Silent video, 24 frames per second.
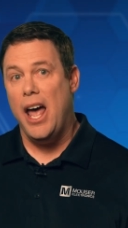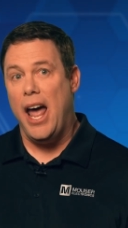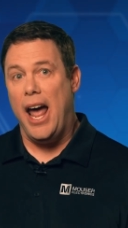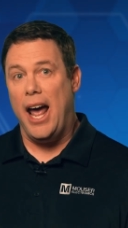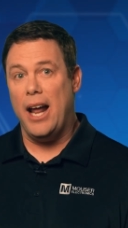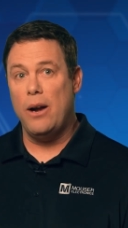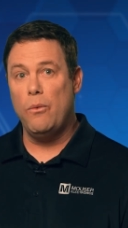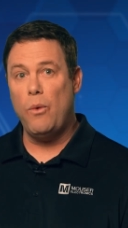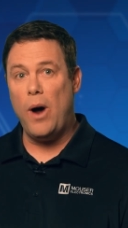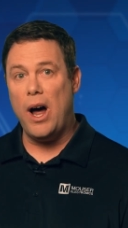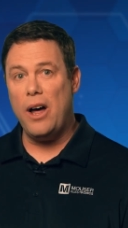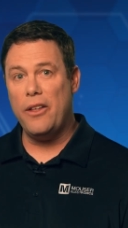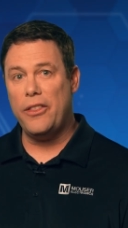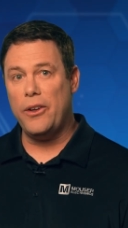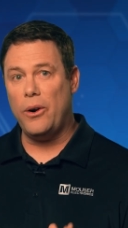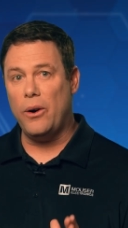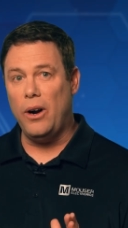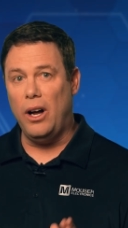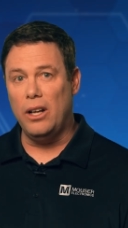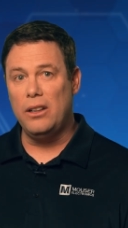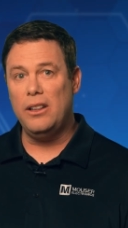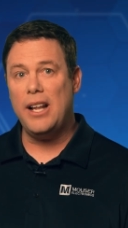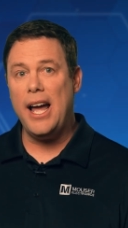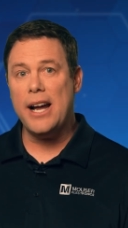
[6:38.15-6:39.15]
And while their
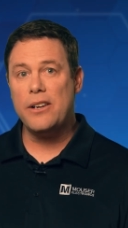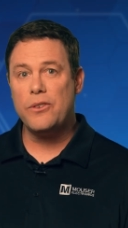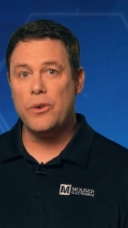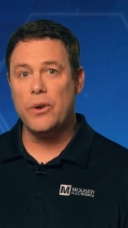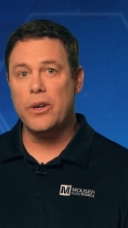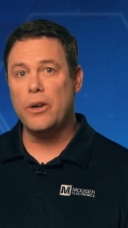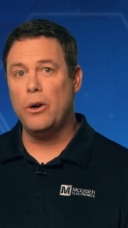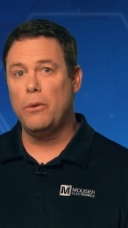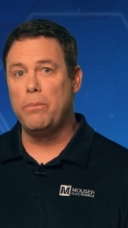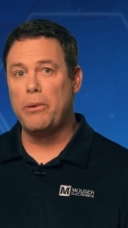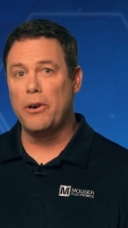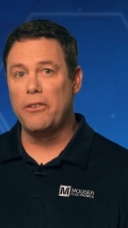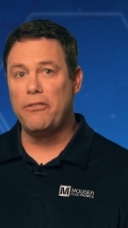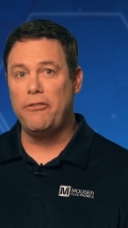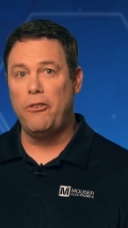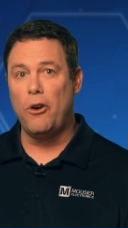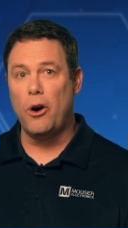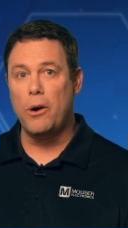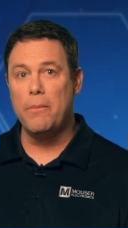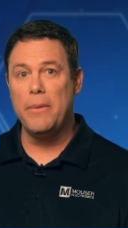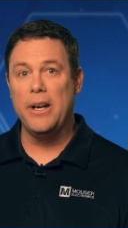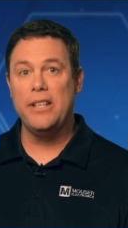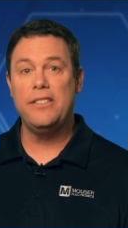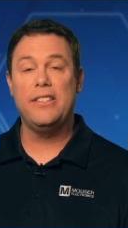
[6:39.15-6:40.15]
electrical
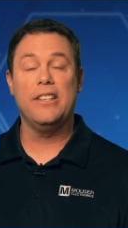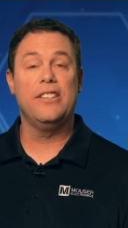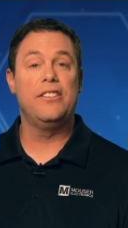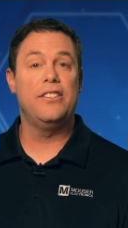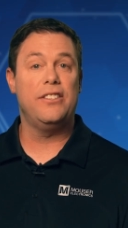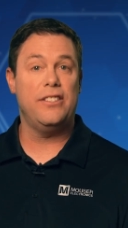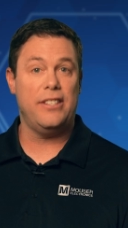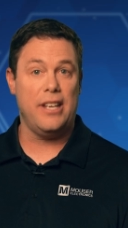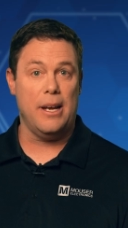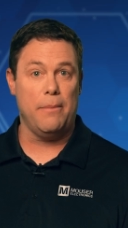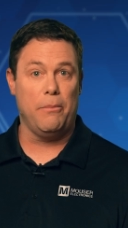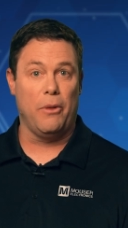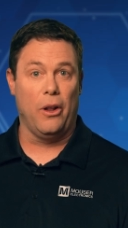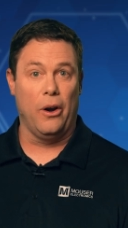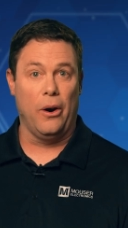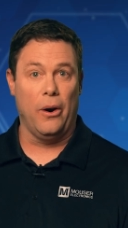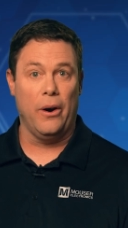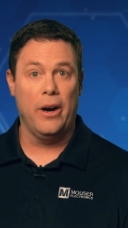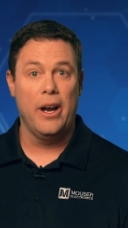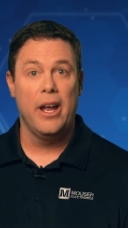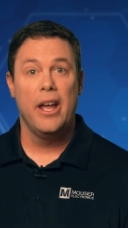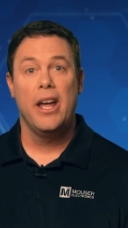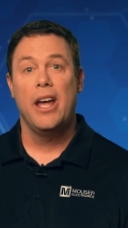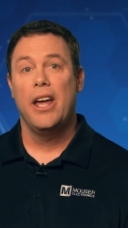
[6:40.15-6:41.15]
performance is
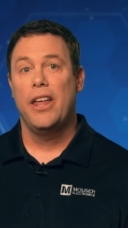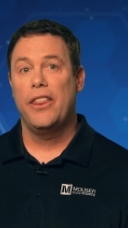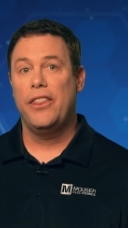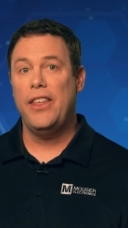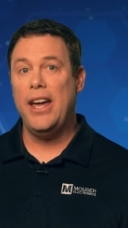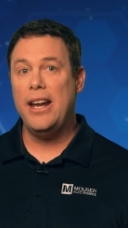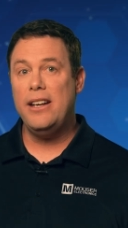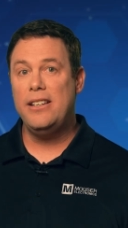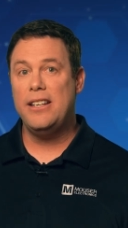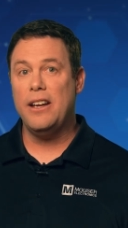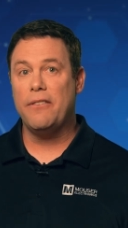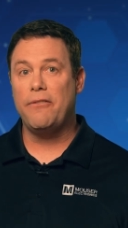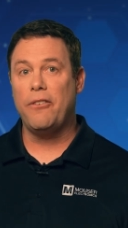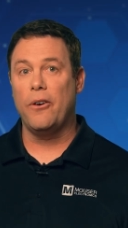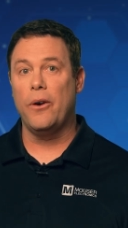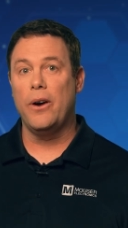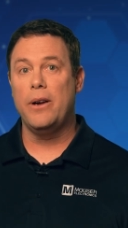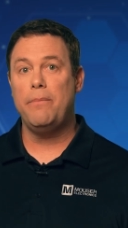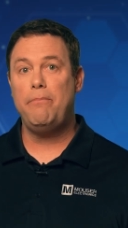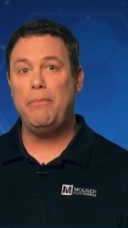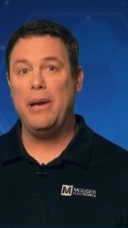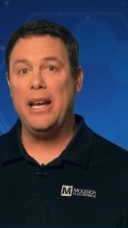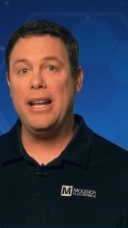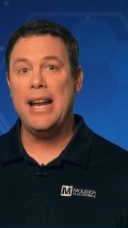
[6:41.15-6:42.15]
similar, they differ
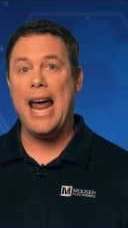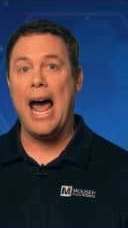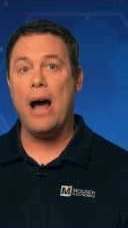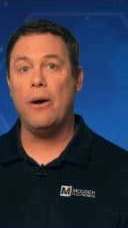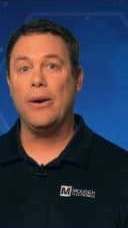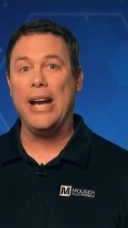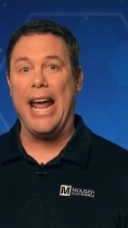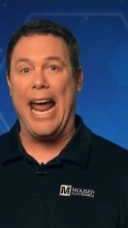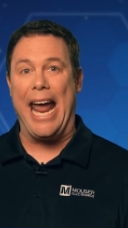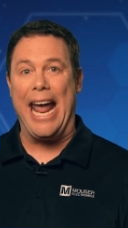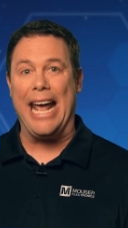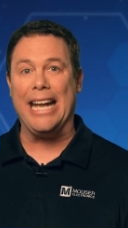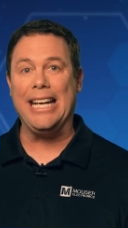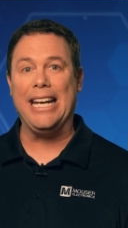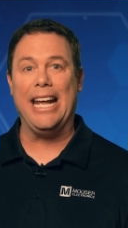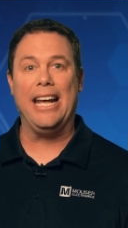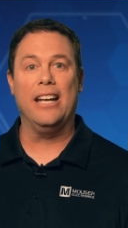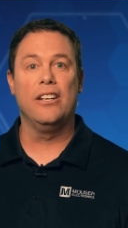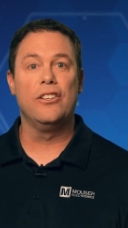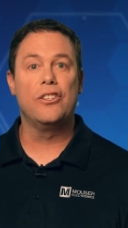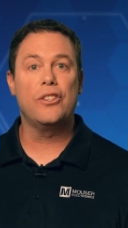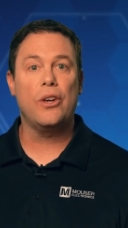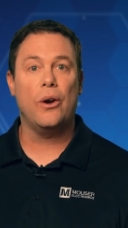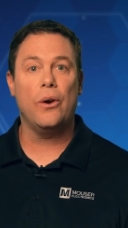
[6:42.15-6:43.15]
in pinout and
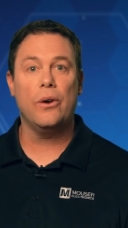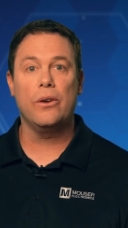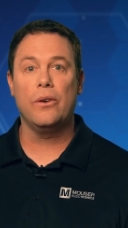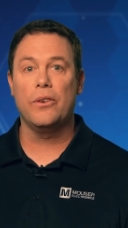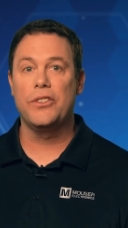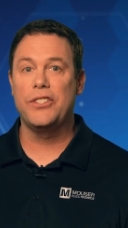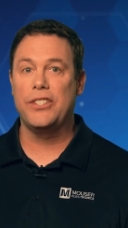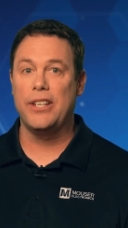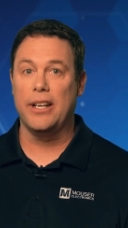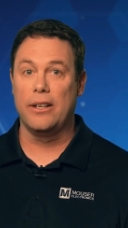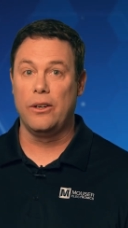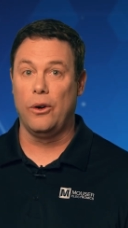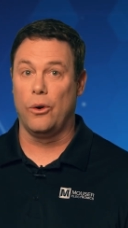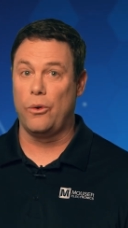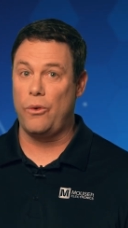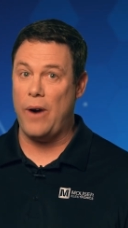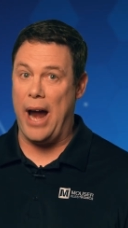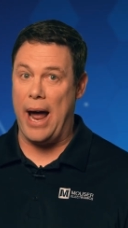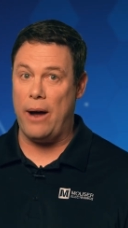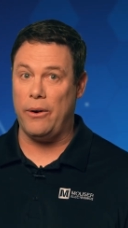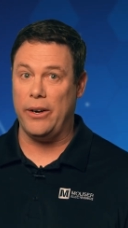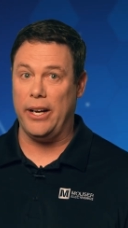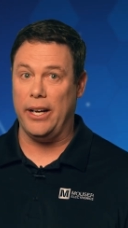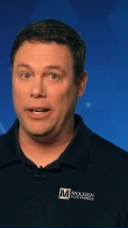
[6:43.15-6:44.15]
internal signal
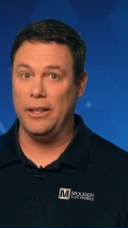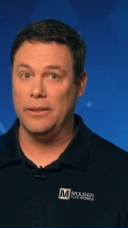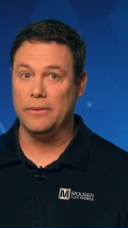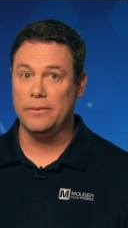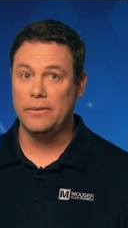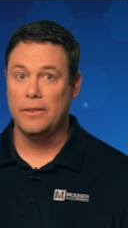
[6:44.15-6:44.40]
routing.